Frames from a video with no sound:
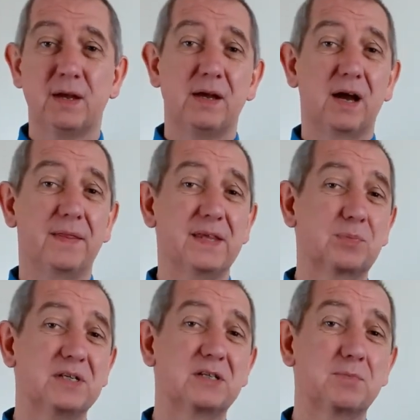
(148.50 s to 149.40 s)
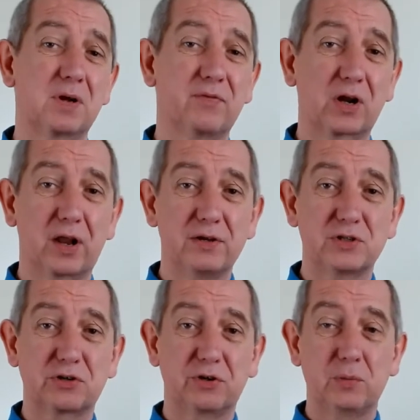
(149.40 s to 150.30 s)
And this principle of a
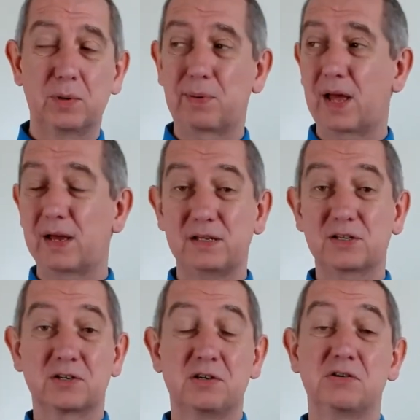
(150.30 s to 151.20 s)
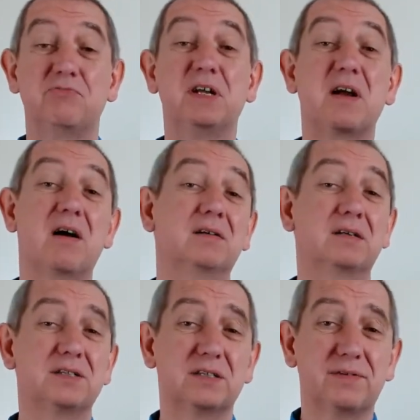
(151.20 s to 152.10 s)
closed group applies
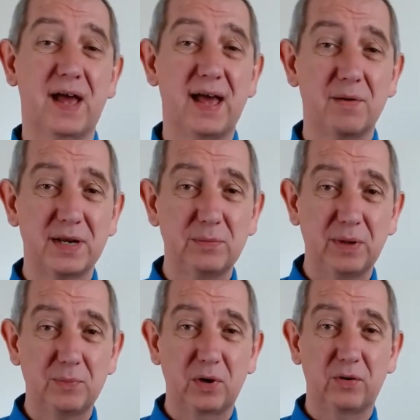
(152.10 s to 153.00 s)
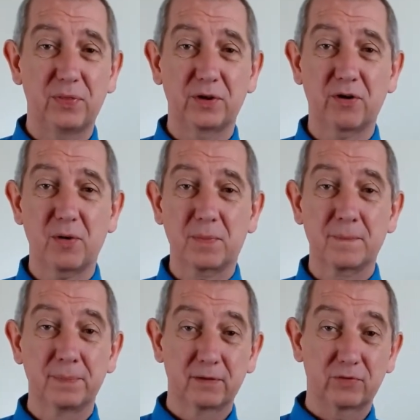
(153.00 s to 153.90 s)
regardless of how many people are in the group.
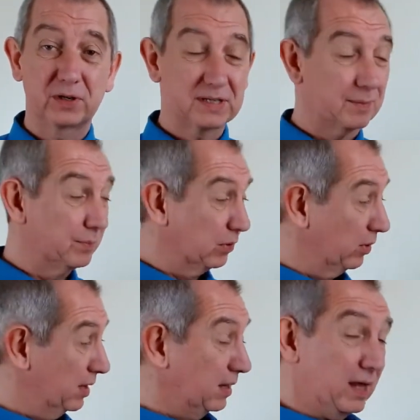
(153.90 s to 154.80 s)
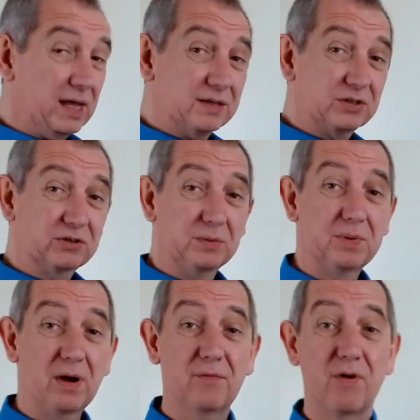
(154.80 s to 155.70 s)
For example, here's a group
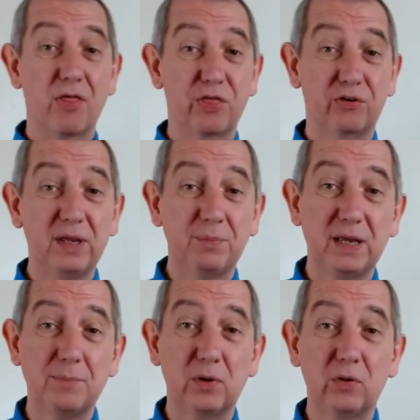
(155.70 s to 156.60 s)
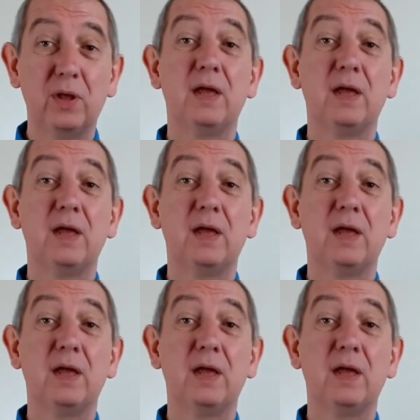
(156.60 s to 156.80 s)
of 3 people.